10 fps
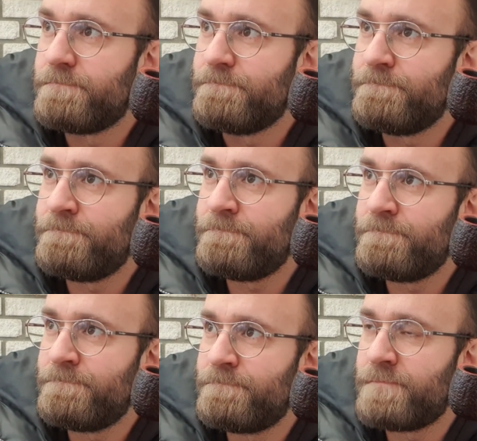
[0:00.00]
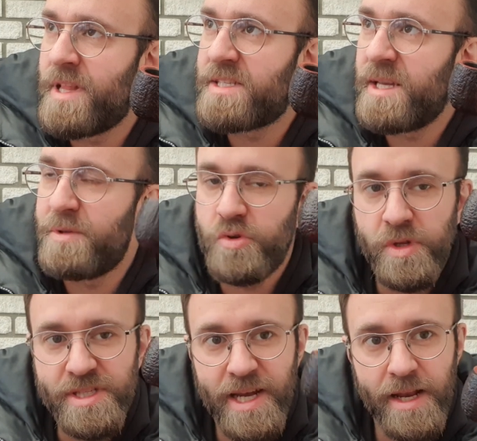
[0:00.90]
let's say between
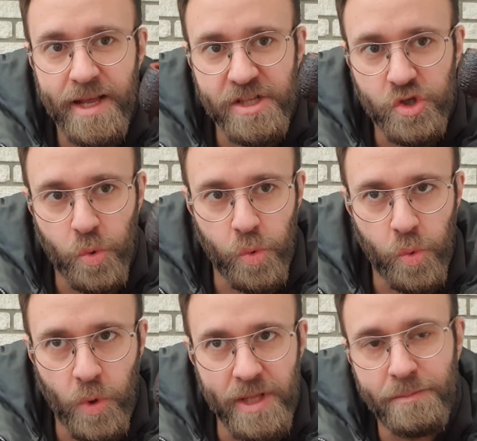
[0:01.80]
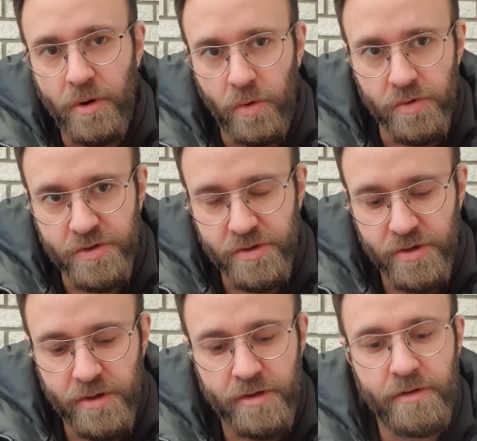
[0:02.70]
10 and 20 bowls
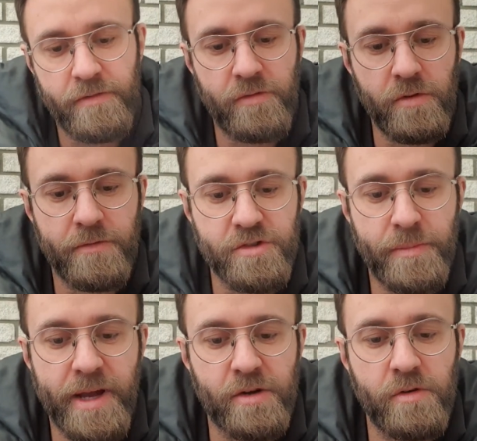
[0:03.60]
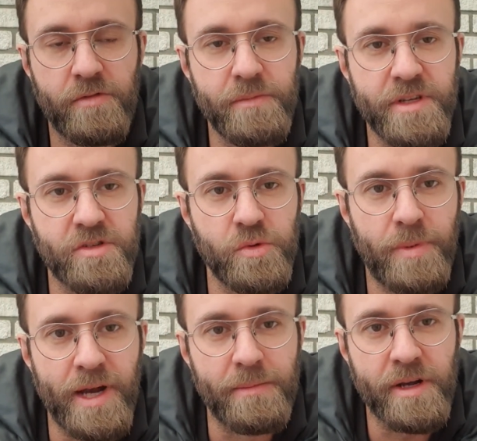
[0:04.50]
full of tobacco from this new
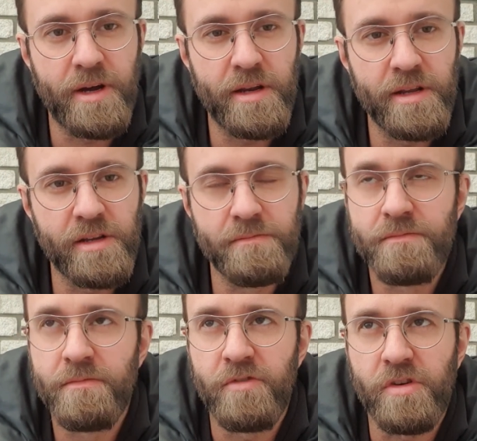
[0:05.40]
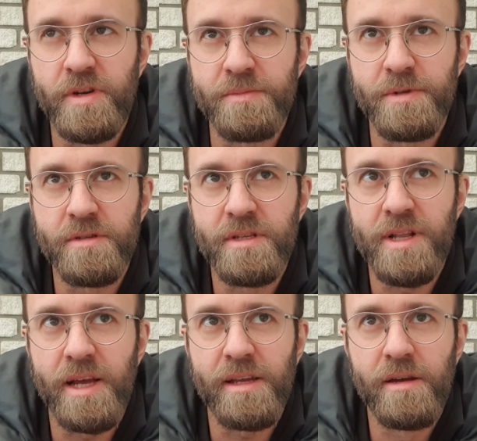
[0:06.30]
pipe. I got it for Christmas. It's
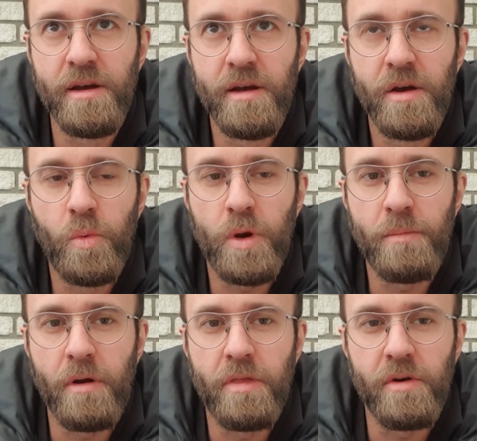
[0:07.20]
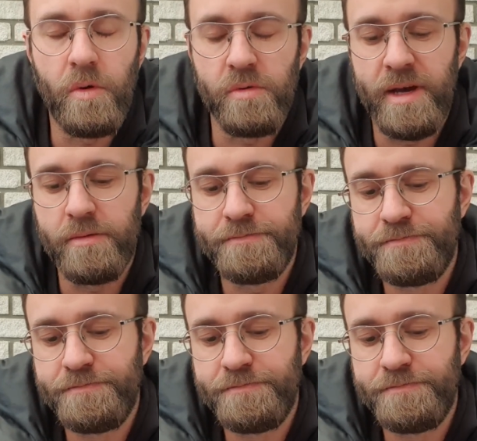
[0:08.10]
like 1 month old now.